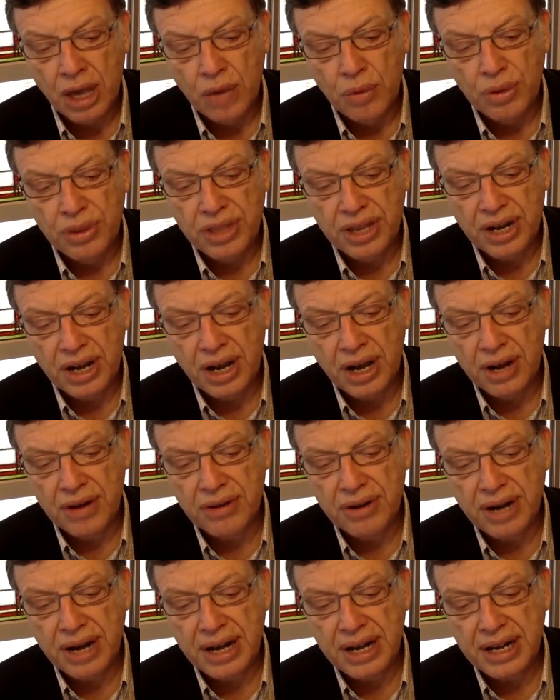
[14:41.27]
Within
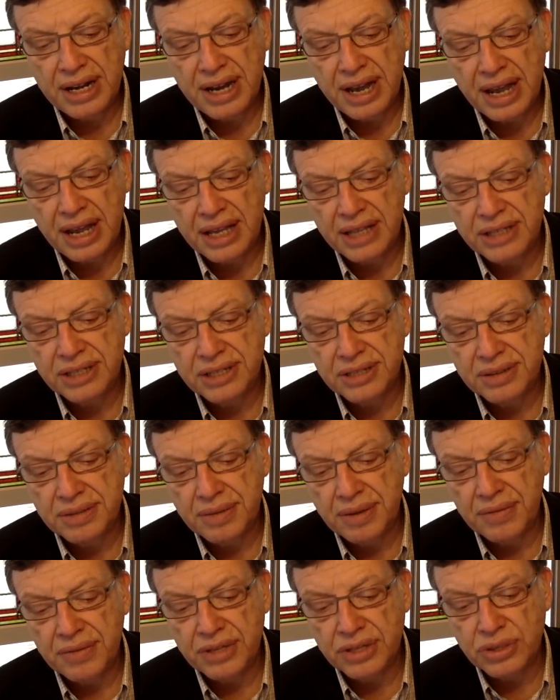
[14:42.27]
180 days
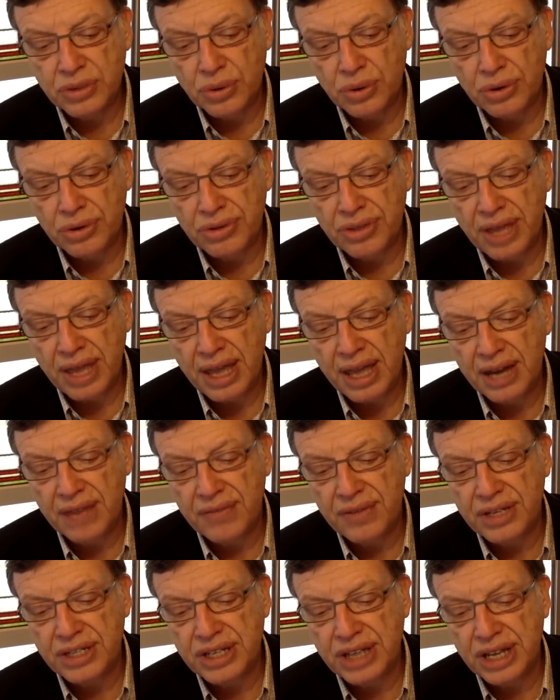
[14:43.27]
of this order, the head
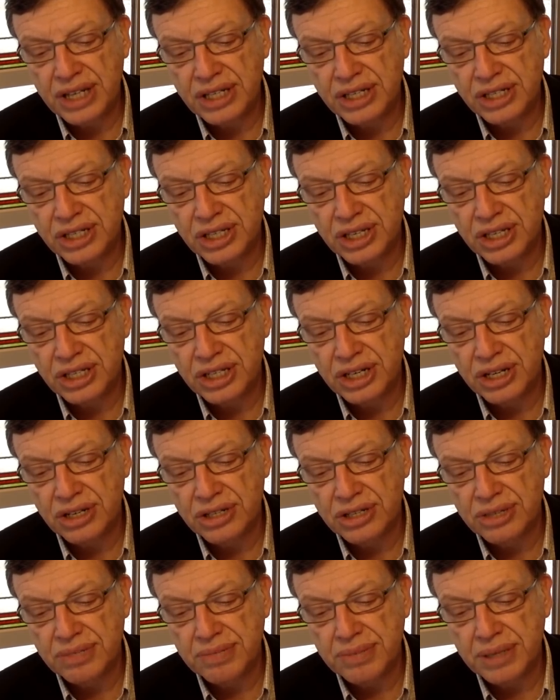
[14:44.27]
of each agency shall
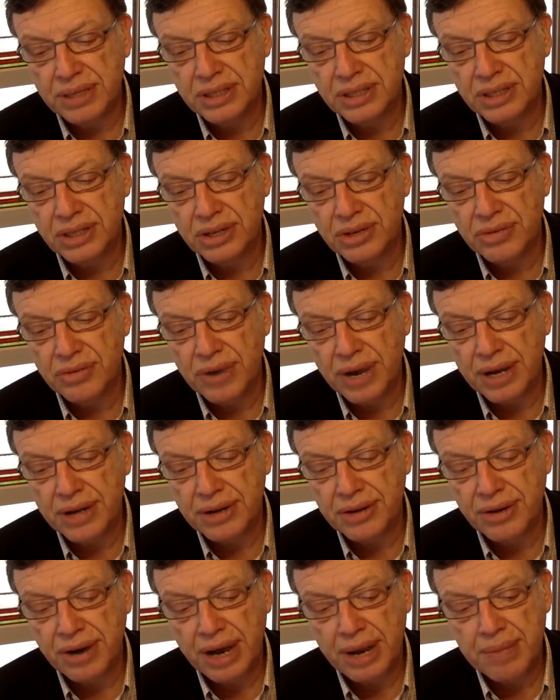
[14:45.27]
submit to the
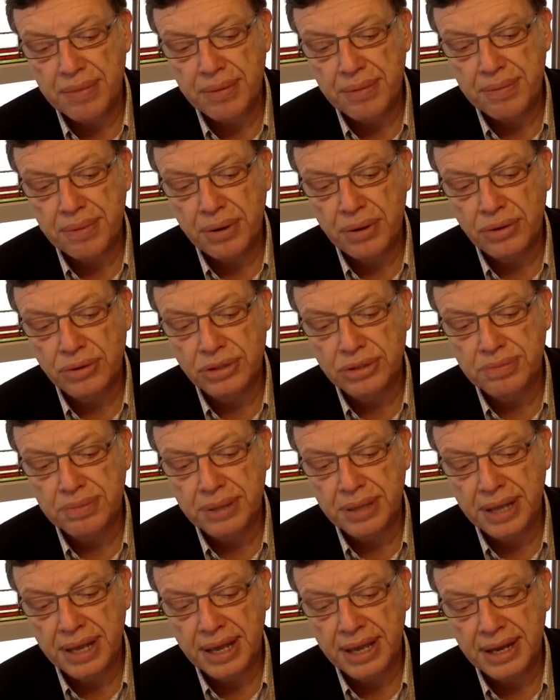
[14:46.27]
director a proposed
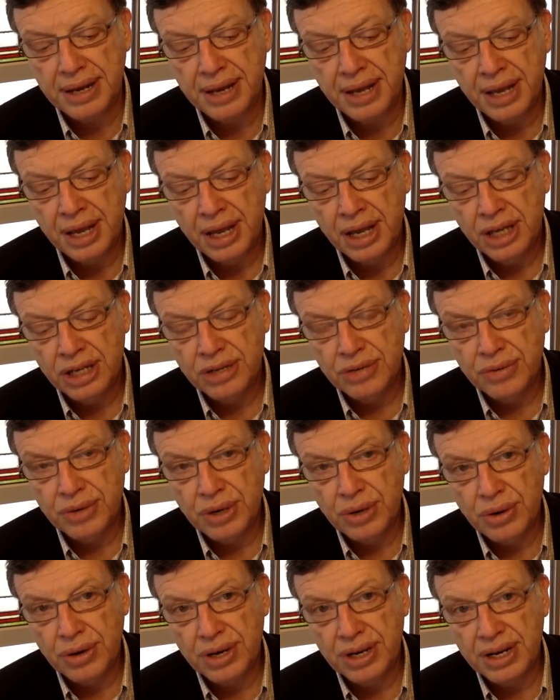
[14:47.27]
plan to
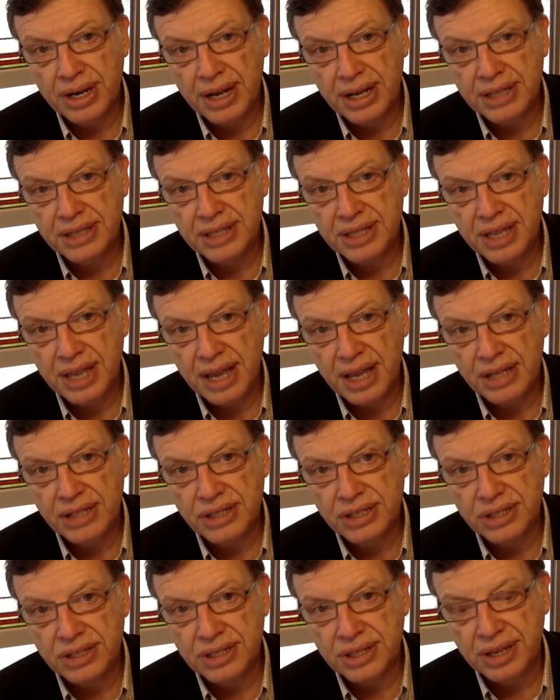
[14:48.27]
reorganize the
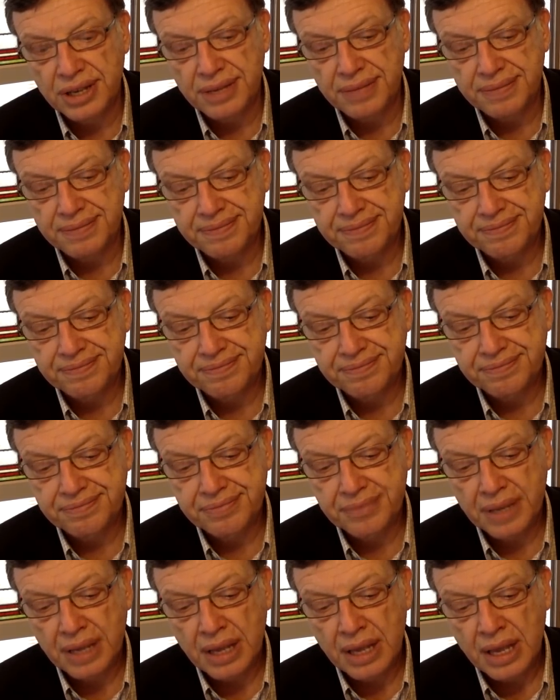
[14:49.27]
agency,
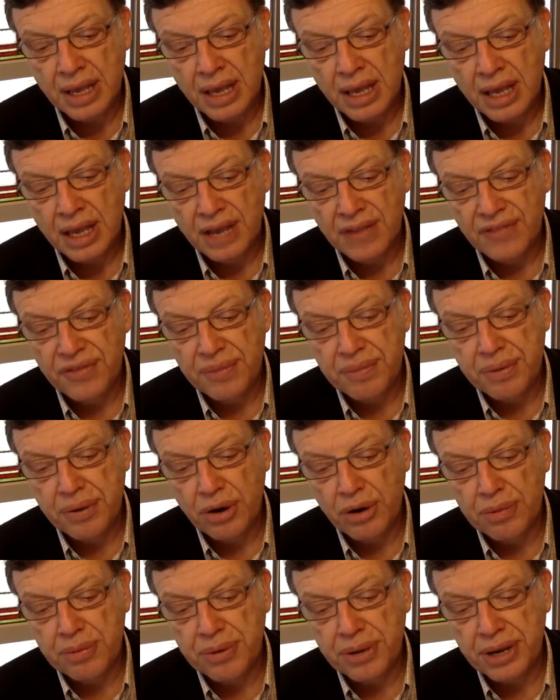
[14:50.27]
if
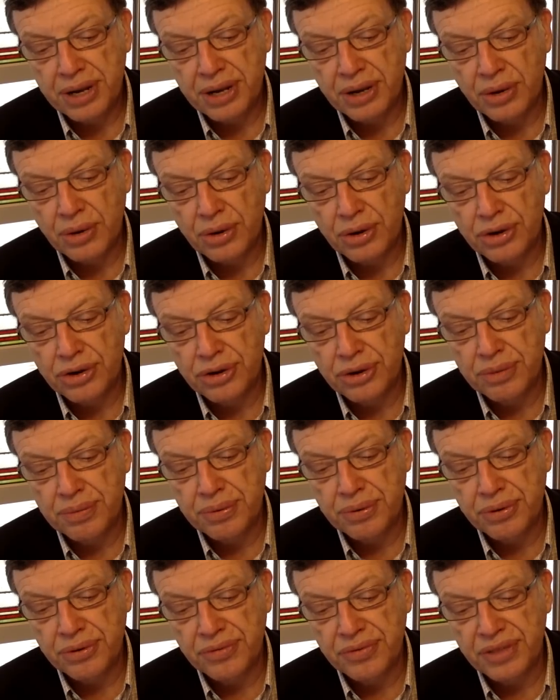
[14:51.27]
appropriate, in order to
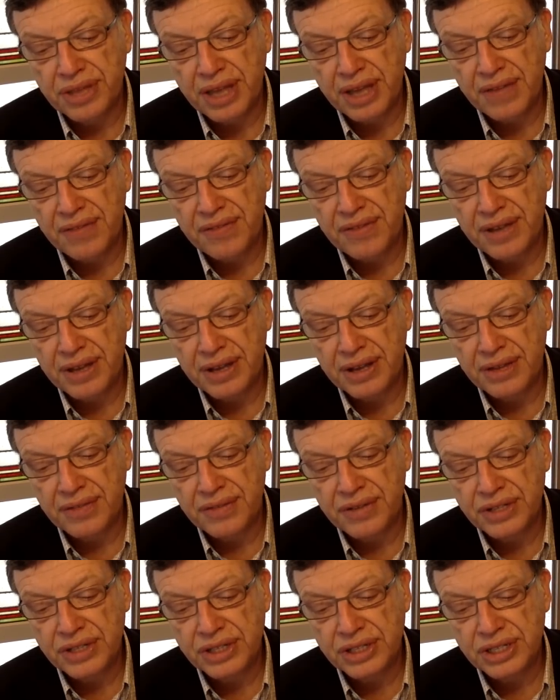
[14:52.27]
improve the
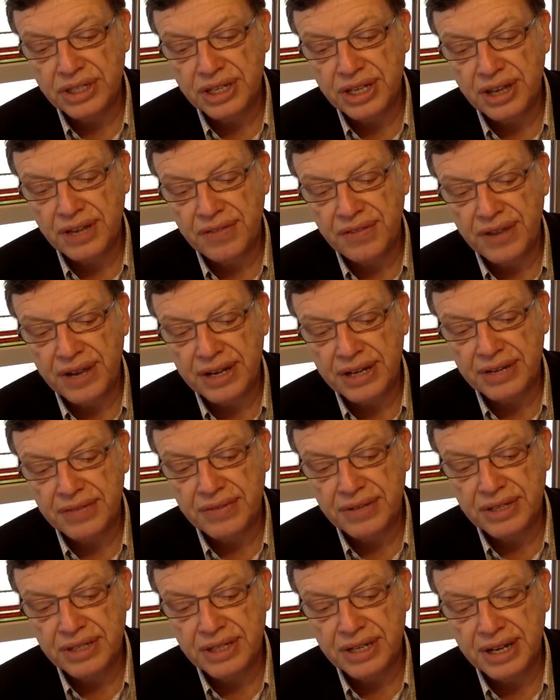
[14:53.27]
efficiency,
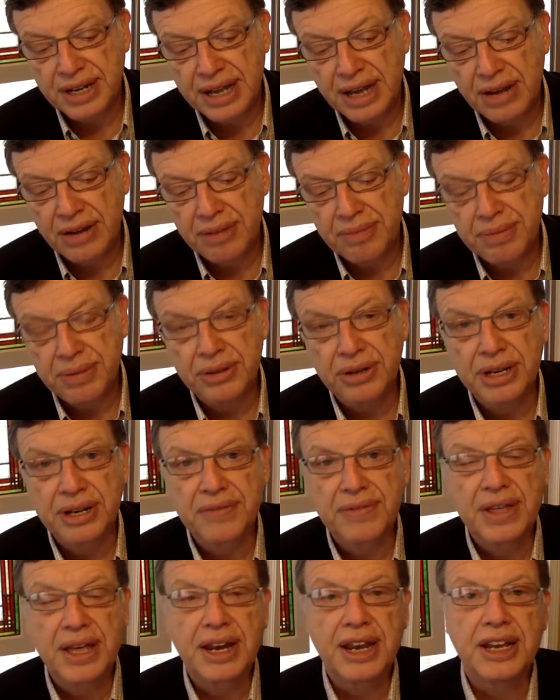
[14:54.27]
effectiveness, and accountability
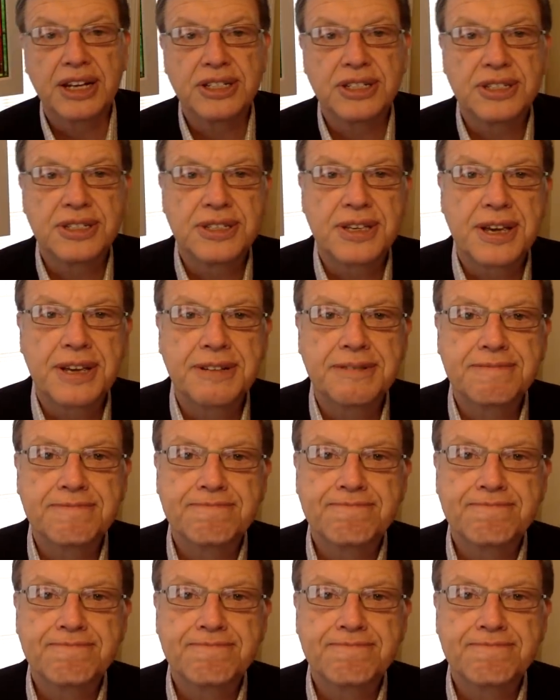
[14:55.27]
of that agency.